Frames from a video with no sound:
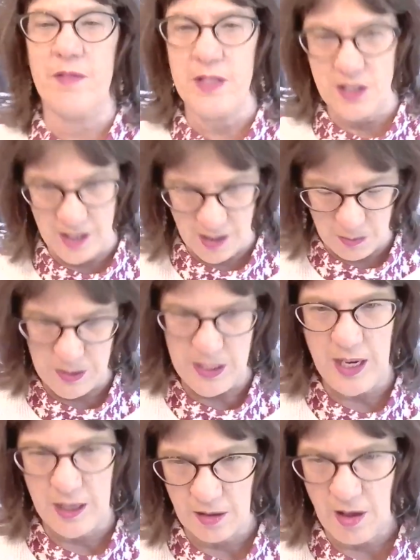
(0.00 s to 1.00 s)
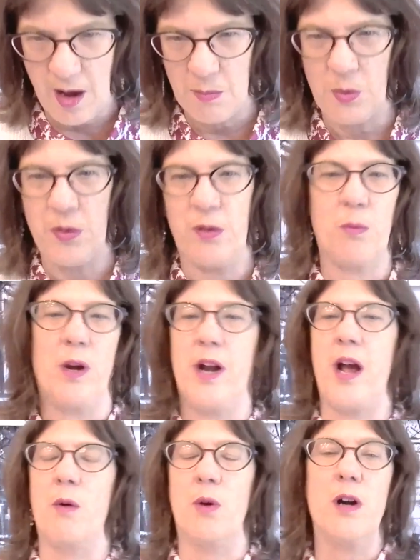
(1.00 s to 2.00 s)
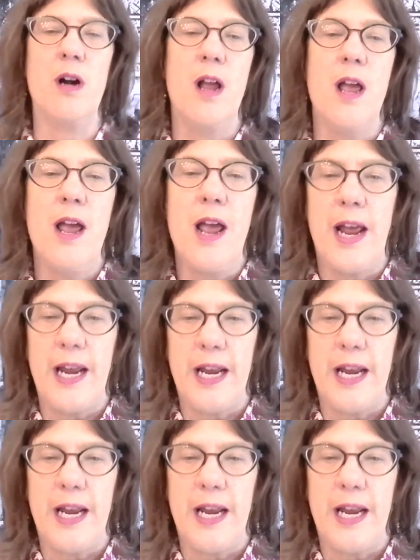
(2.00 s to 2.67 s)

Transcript: obviously it would take a lot more than 1 hour.